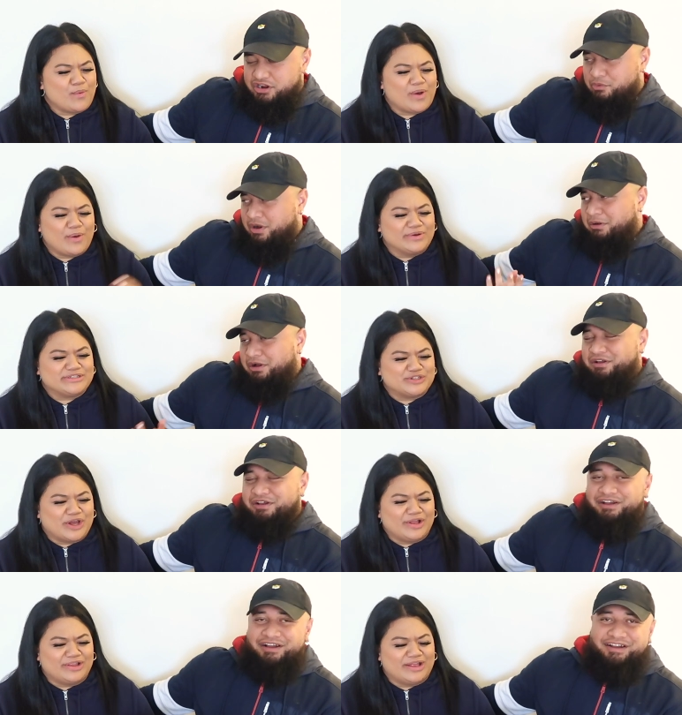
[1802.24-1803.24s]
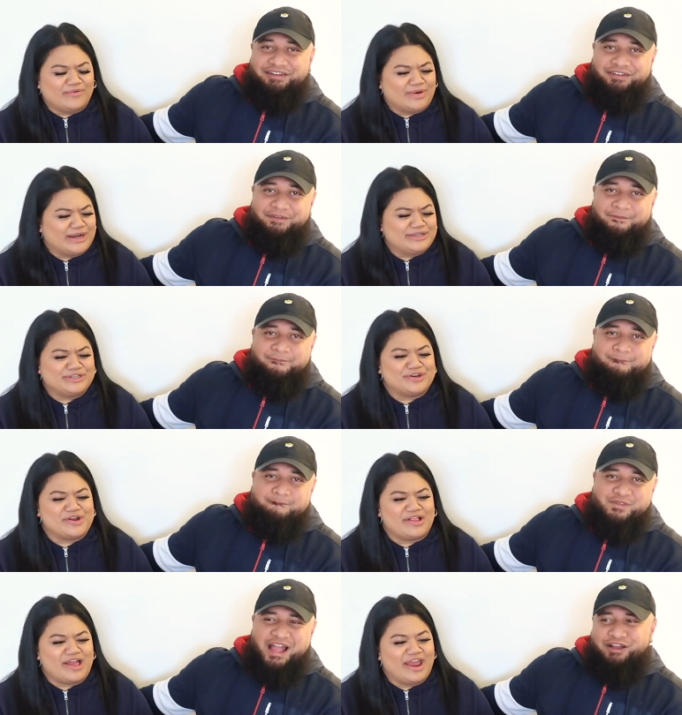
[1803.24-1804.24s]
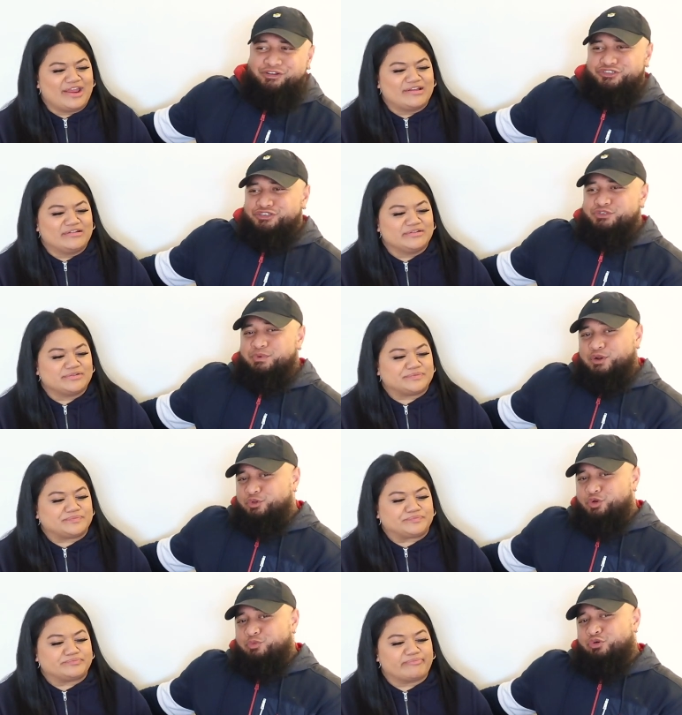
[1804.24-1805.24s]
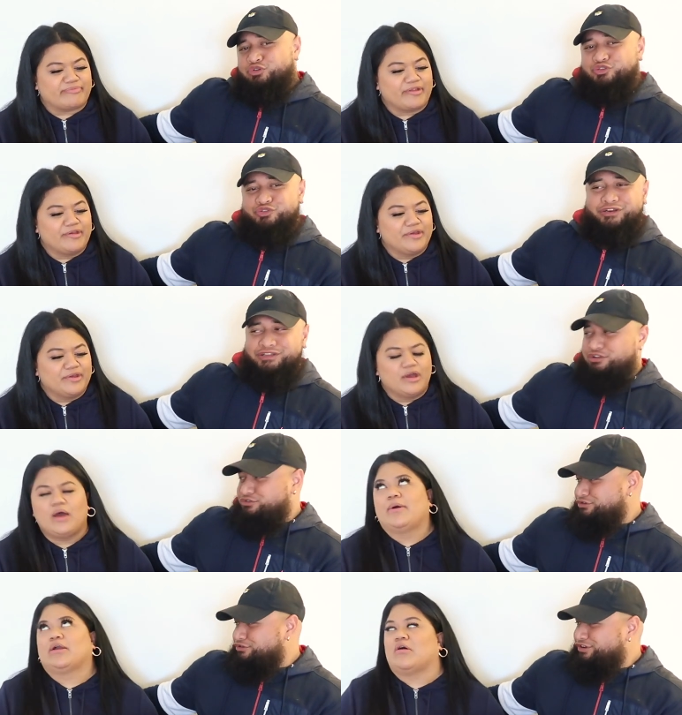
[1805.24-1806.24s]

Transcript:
Speaker 1: know why. That's not, look, why did you not
Speaker 2: like? Nah, because I just want to look more strict than you.
Speaker 1: Oh my